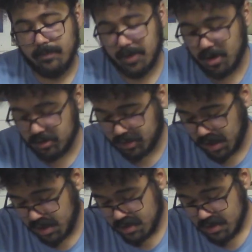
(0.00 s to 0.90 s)
Oh,
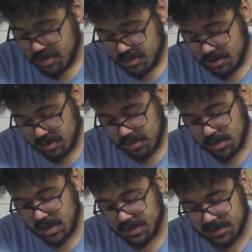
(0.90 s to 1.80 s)
okay.
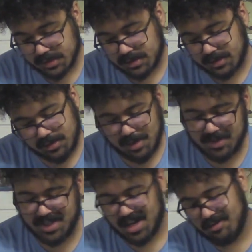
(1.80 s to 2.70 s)
Uh, this is, I
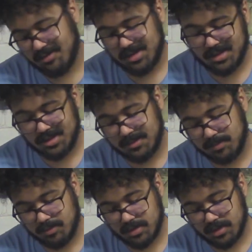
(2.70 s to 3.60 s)
mean, not really a
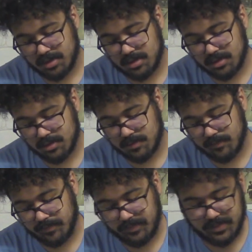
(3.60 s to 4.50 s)
spoiler,
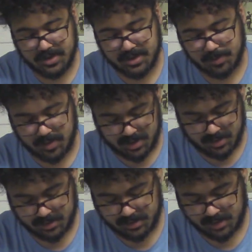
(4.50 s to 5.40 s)
just
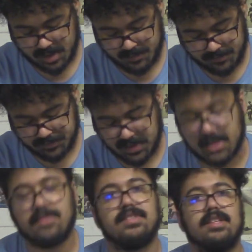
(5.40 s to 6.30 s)
because I
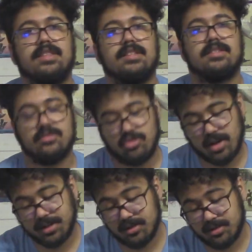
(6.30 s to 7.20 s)
think I've seen this in
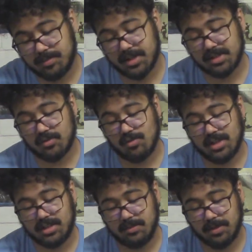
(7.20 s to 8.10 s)
trailers, but it's a
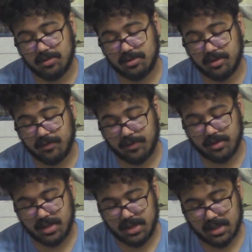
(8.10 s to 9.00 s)
wanted poster for
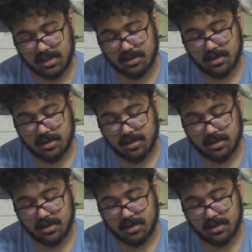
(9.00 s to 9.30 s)
Negan.